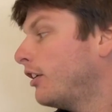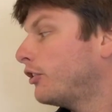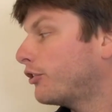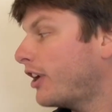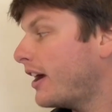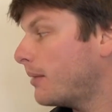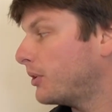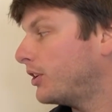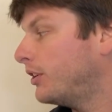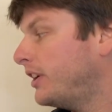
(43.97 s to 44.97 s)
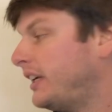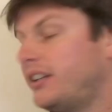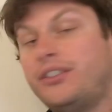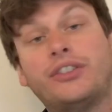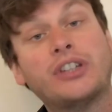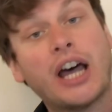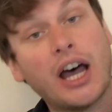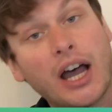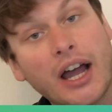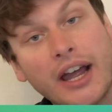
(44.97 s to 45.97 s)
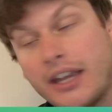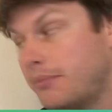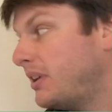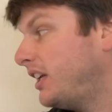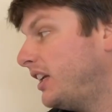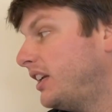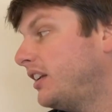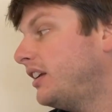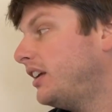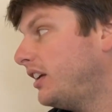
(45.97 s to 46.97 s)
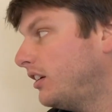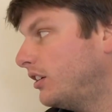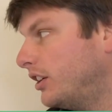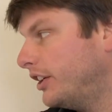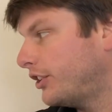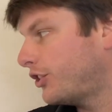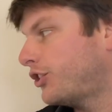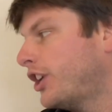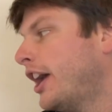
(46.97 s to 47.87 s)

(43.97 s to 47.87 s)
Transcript: Grammar is time in English.